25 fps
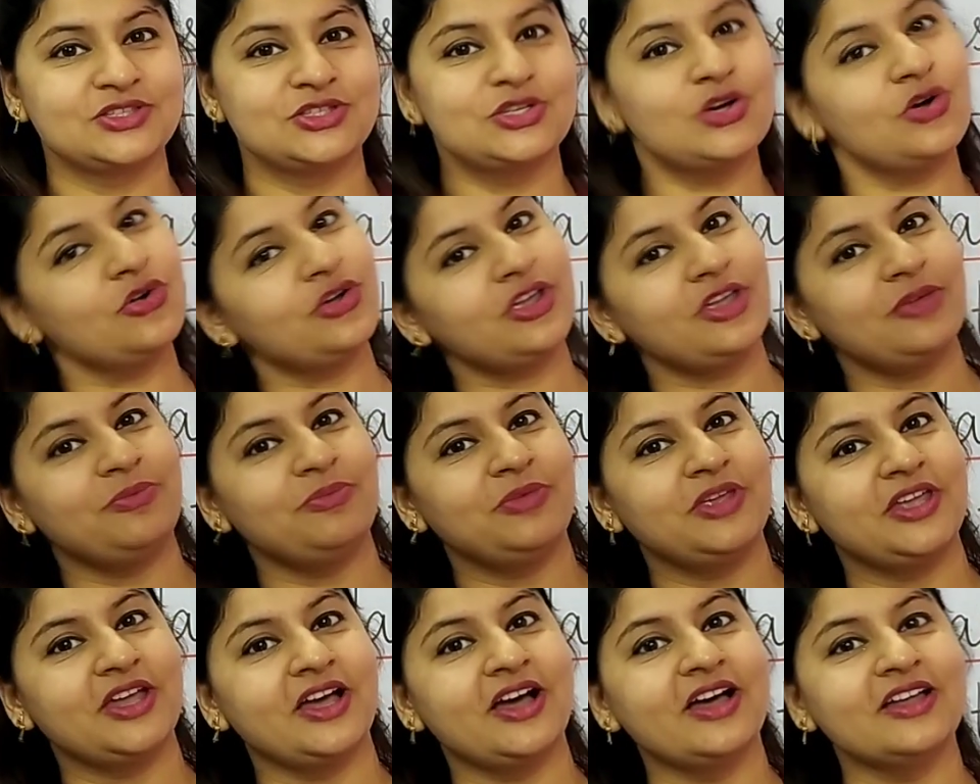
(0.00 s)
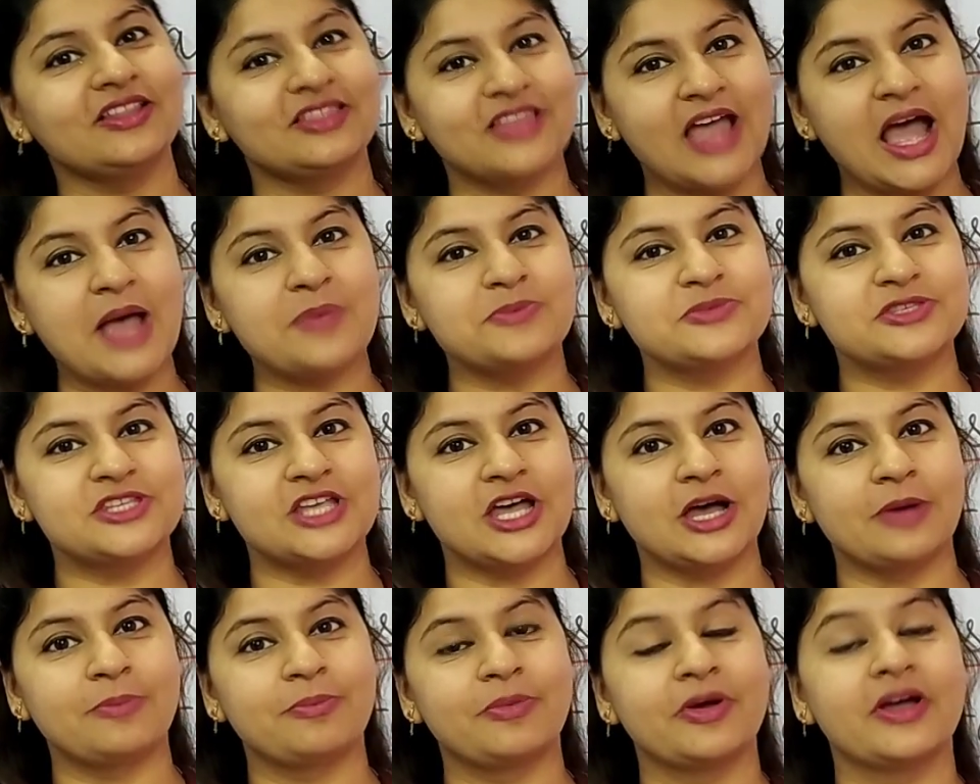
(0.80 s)
do give me a
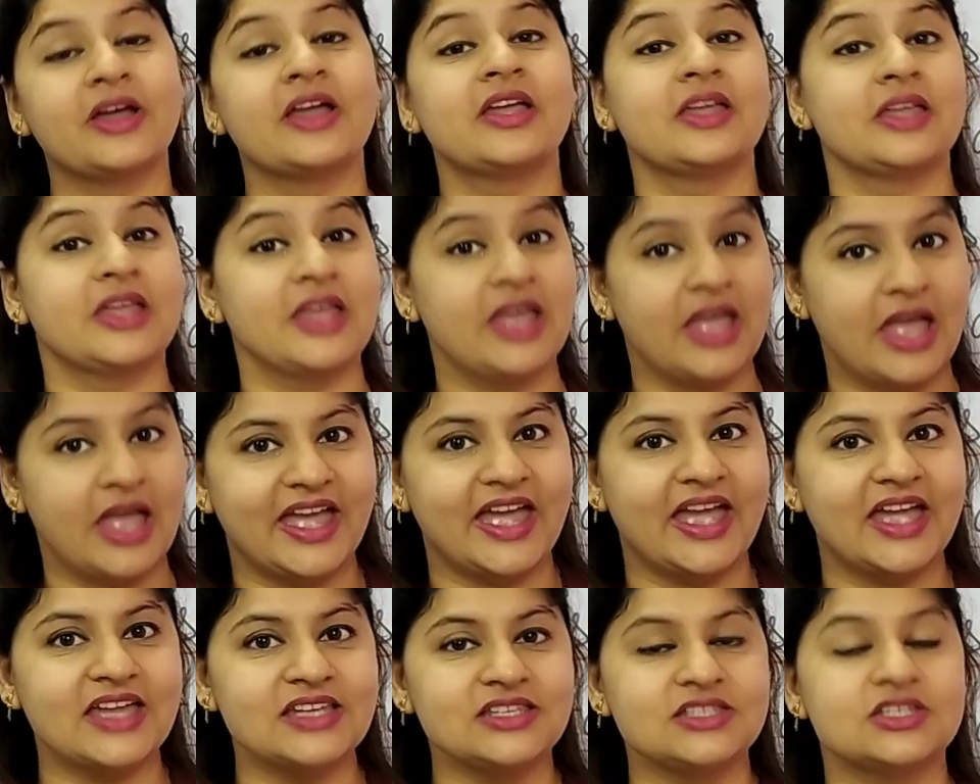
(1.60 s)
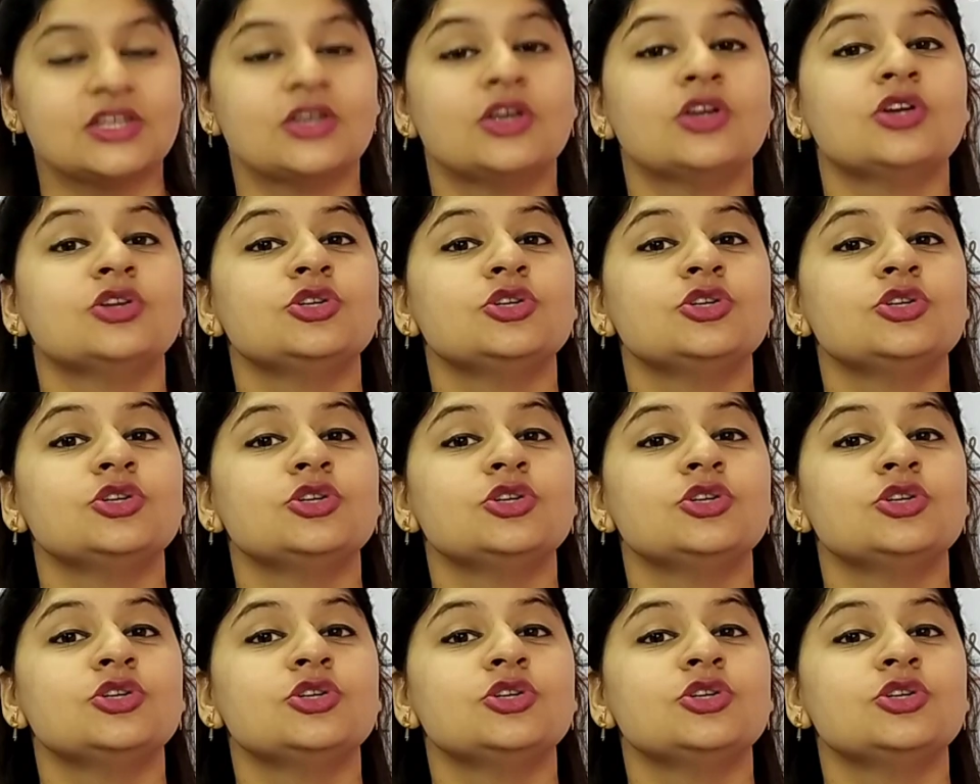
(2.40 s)
thumbs up. And